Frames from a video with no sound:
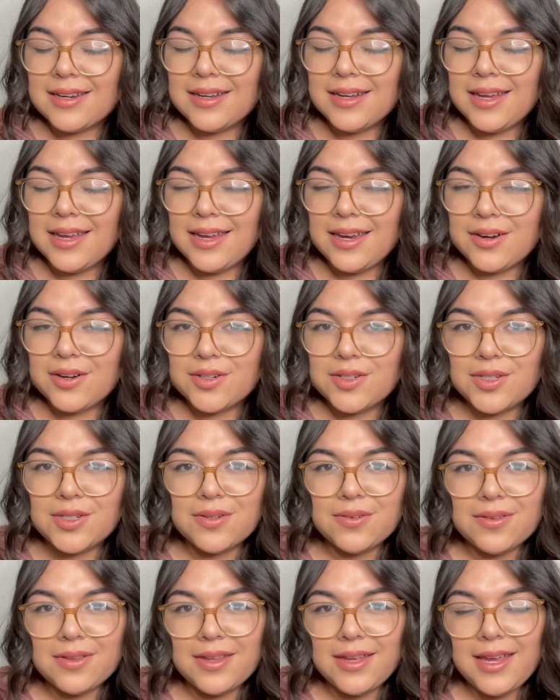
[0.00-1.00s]
here
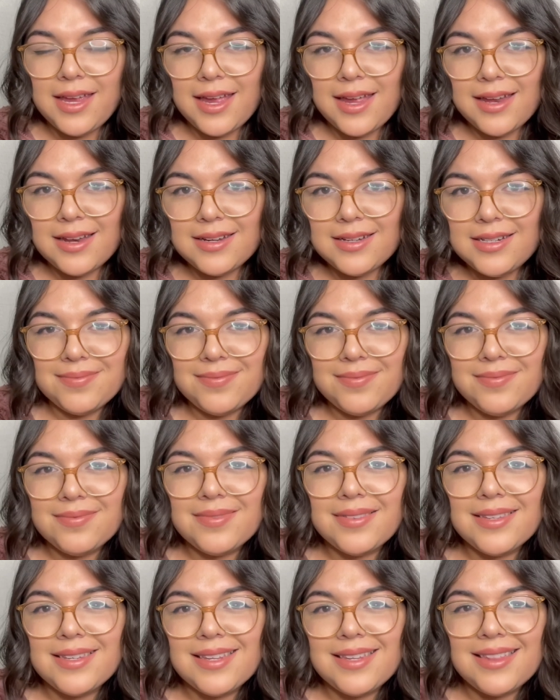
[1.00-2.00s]
till the end.
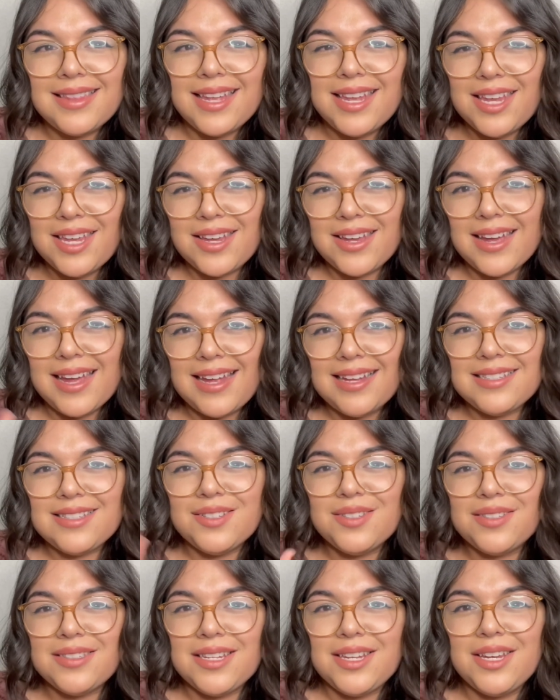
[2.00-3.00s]
Thank you guys. I'll
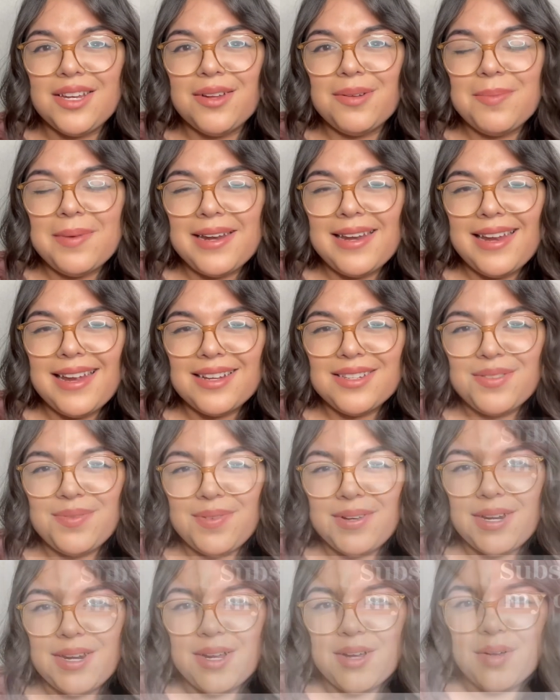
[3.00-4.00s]
see you on my next
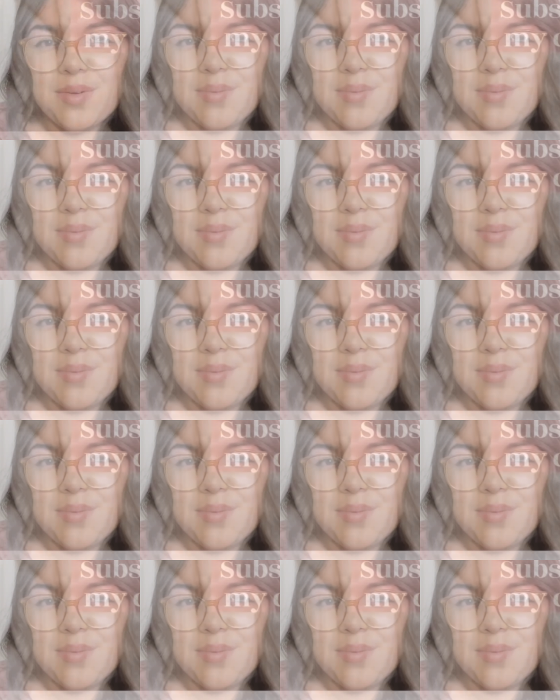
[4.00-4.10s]
video.